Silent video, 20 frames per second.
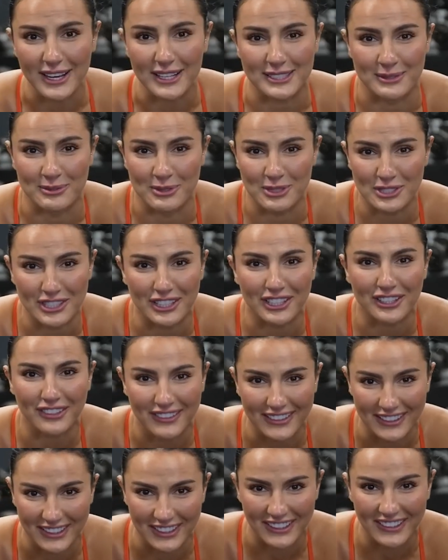need some sugar
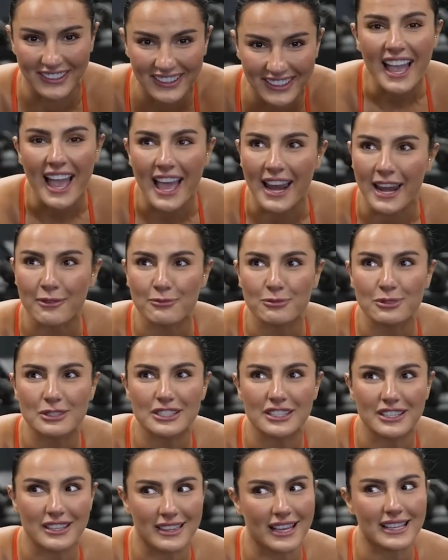in you. And number
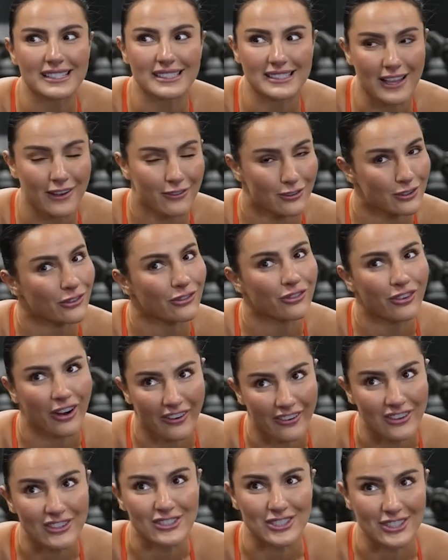two, that set was
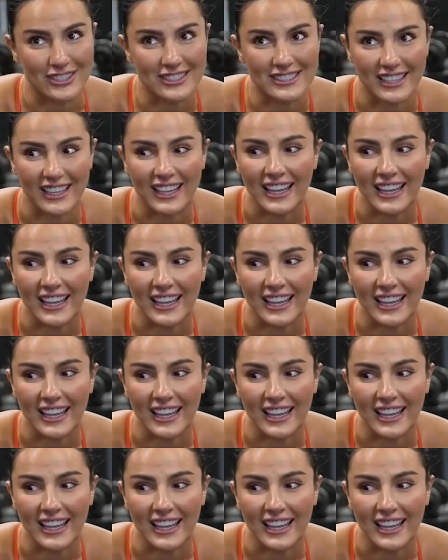very juicy.